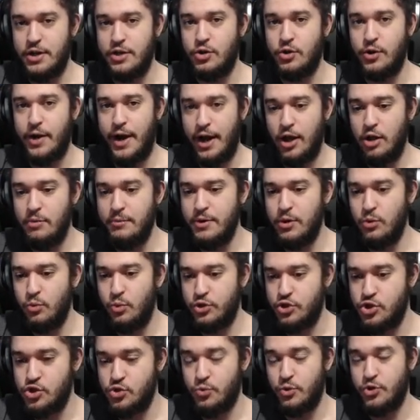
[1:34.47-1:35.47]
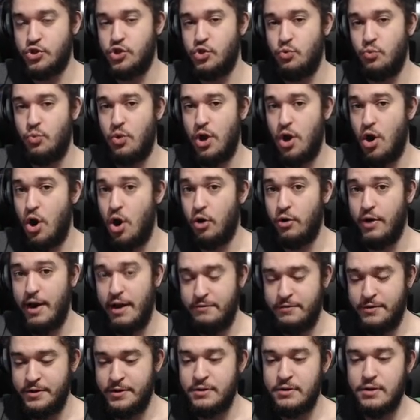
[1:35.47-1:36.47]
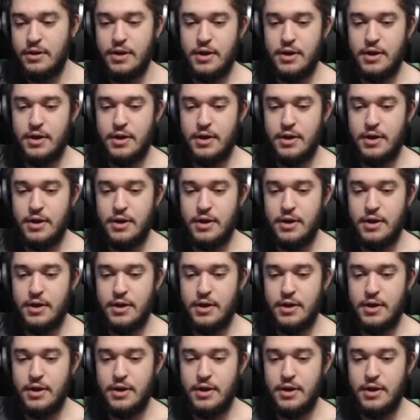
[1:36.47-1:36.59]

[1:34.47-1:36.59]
your helmet, which is what you want RF in.